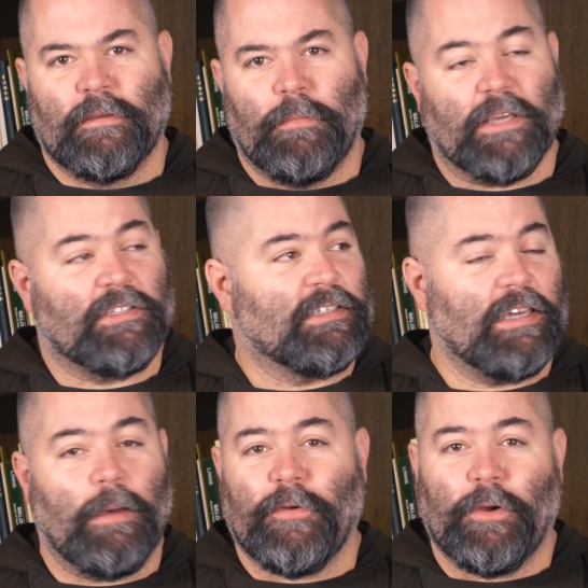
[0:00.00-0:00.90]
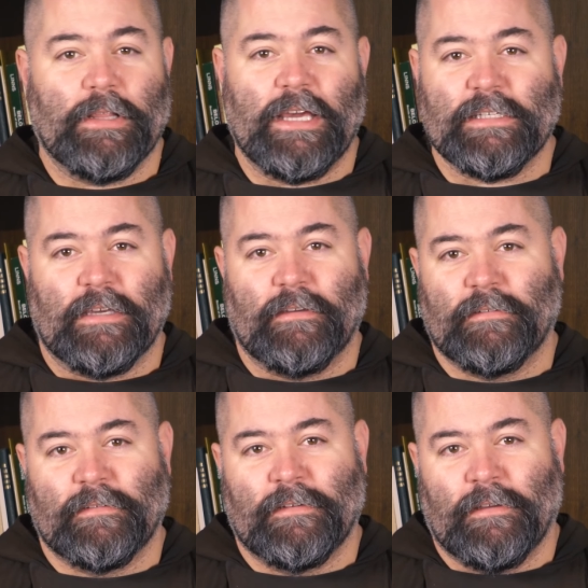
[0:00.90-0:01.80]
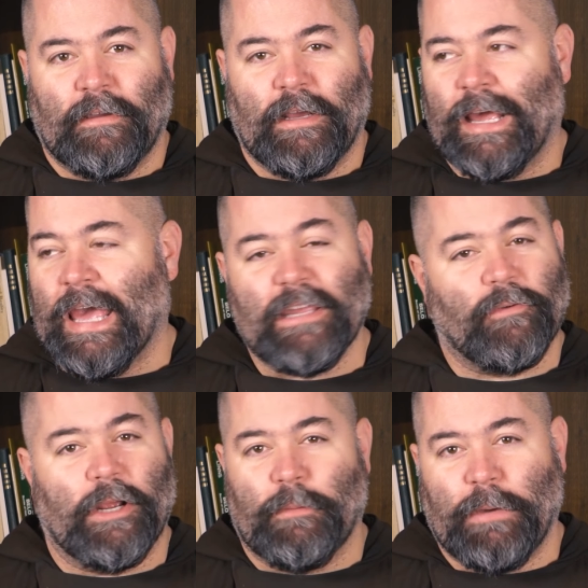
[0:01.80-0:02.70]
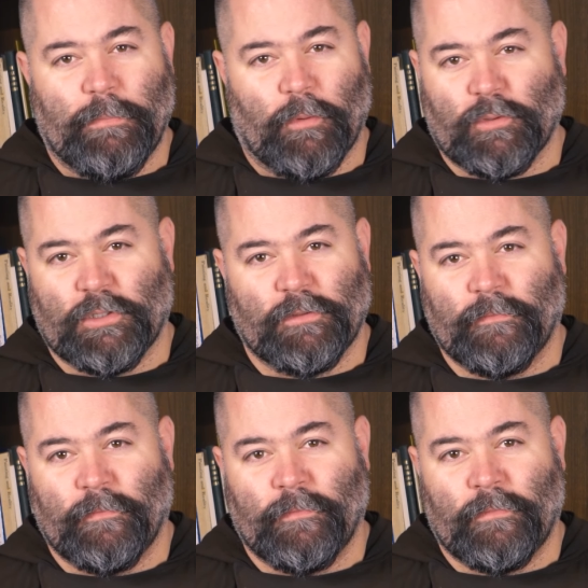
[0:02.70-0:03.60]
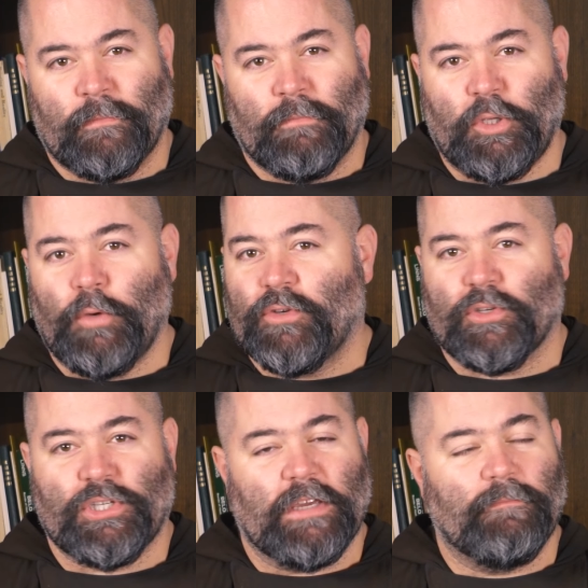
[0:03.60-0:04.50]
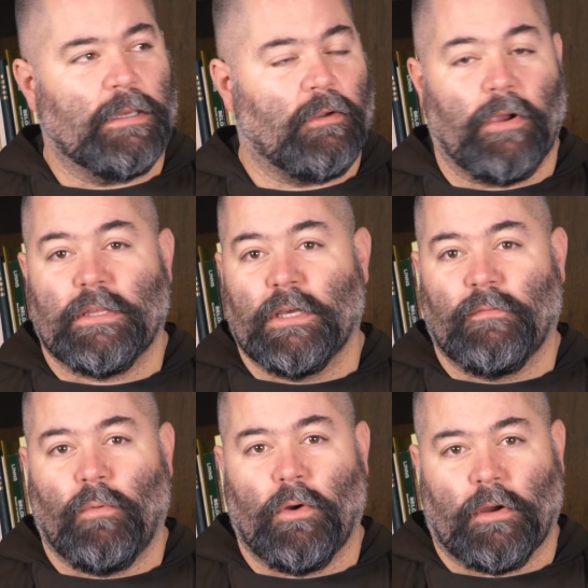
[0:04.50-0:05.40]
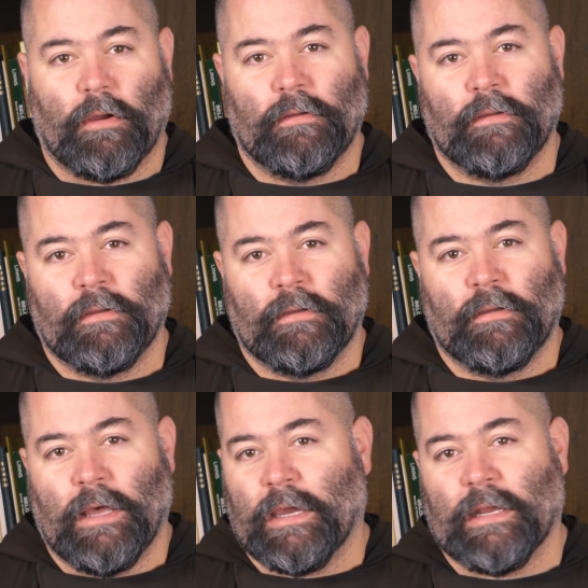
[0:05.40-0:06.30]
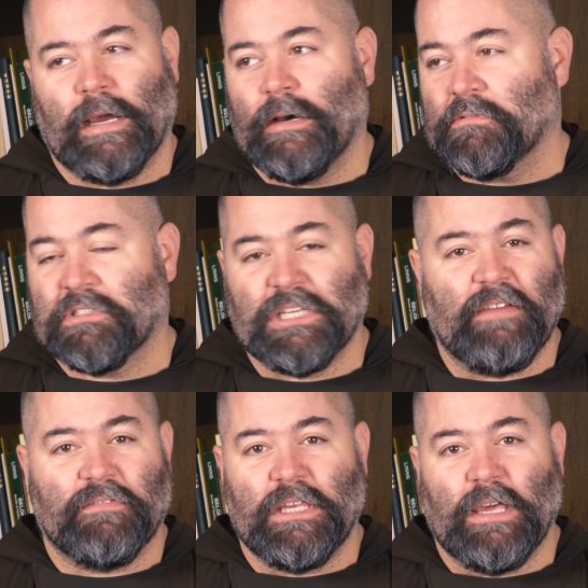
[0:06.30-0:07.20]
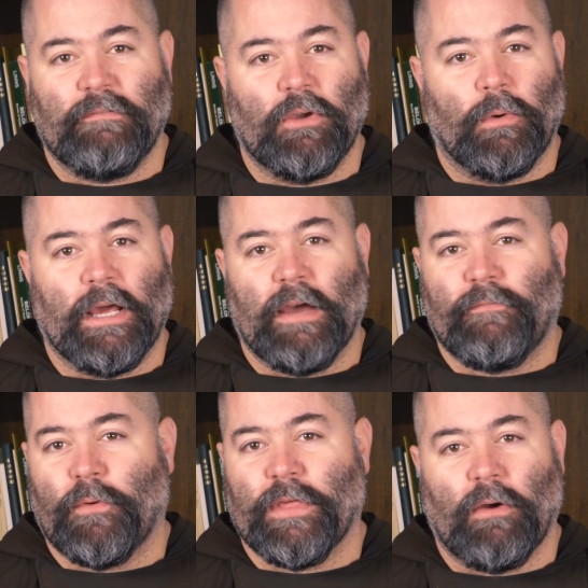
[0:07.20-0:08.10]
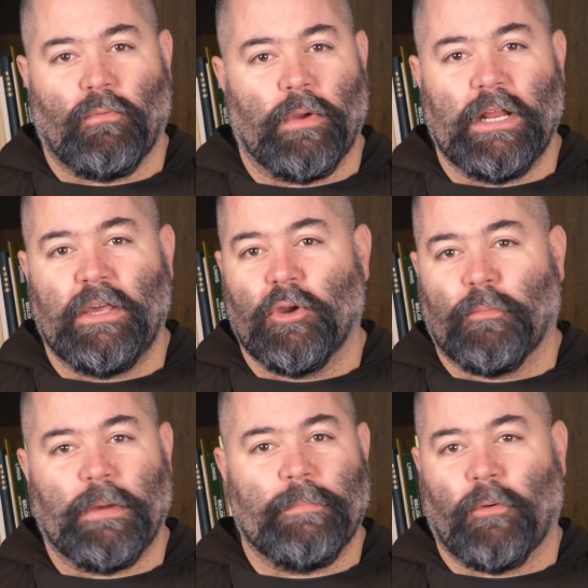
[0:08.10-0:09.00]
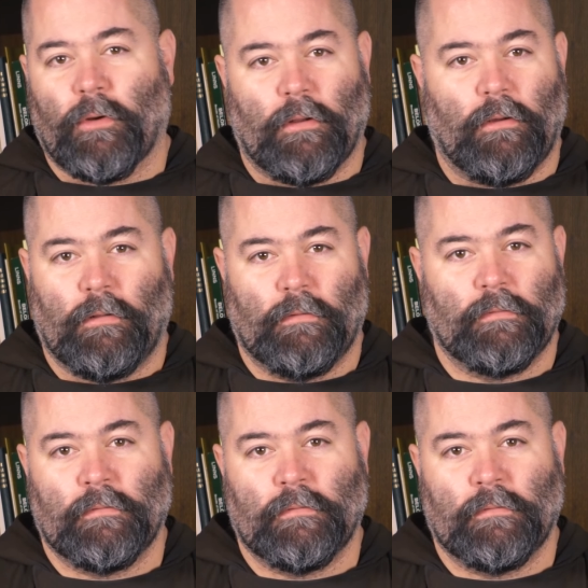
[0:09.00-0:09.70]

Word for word: Because you see, I'm very lazy, and I hate grading papers. But you've just saved me a great deal of work. I can now safely give you an F without reading your paper at all."